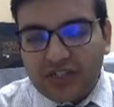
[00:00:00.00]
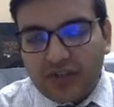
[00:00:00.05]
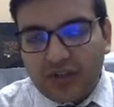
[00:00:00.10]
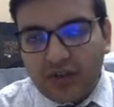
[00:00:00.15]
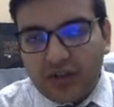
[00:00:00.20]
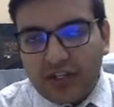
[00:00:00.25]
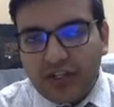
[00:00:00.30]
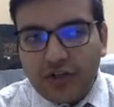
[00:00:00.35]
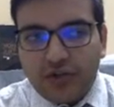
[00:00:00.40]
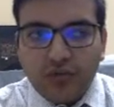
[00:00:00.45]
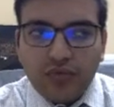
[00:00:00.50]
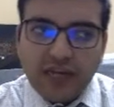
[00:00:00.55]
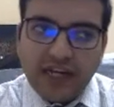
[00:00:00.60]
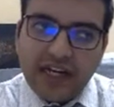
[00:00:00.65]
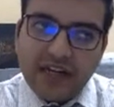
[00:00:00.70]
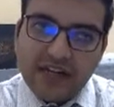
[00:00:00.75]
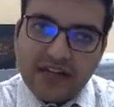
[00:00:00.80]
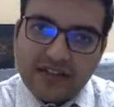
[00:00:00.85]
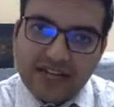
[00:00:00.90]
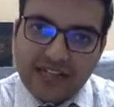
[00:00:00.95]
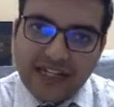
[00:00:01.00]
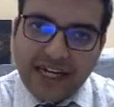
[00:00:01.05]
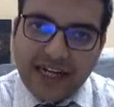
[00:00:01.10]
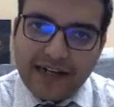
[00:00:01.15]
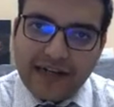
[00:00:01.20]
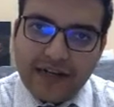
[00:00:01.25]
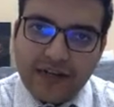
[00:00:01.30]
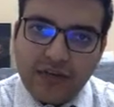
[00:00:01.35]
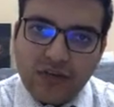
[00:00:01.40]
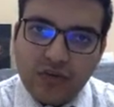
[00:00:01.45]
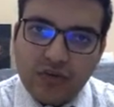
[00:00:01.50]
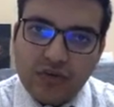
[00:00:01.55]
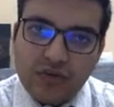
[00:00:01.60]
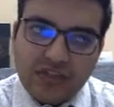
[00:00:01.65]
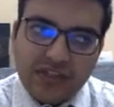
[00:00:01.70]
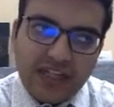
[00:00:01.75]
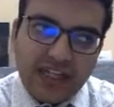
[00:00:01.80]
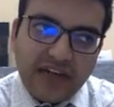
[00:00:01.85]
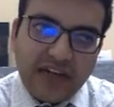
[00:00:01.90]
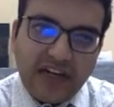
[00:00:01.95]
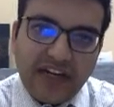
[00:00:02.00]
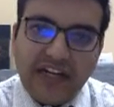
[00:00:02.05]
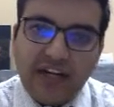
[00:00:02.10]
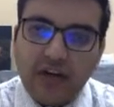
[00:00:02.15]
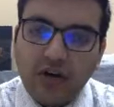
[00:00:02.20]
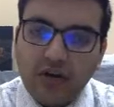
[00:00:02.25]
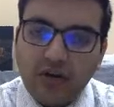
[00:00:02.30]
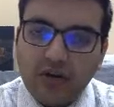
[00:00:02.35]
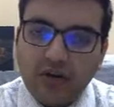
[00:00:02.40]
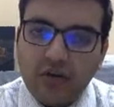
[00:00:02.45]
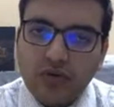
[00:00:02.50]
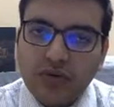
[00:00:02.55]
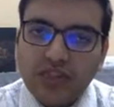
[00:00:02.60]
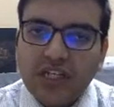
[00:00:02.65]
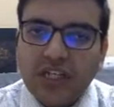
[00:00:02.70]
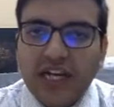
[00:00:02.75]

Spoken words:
what they do, they understand those, they read all those,